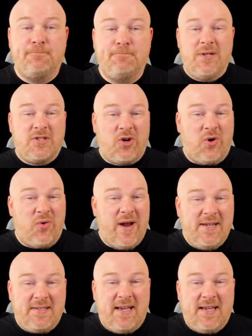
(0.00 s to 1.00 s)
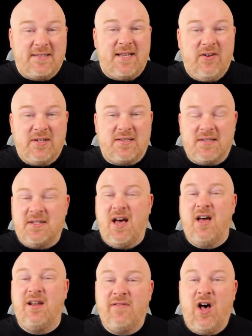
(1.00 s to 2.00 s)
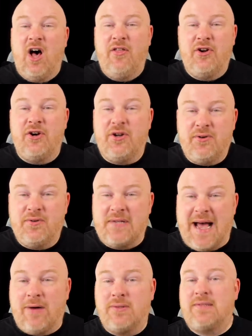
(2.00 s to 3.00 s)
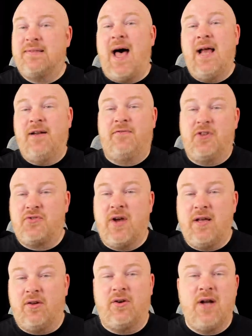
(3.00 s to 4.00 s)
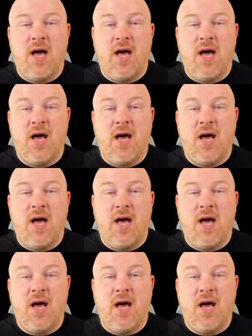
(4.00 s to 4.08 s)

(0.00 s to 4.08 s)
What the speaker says: But what's crazy is there is a ton of other news outside of the trailer.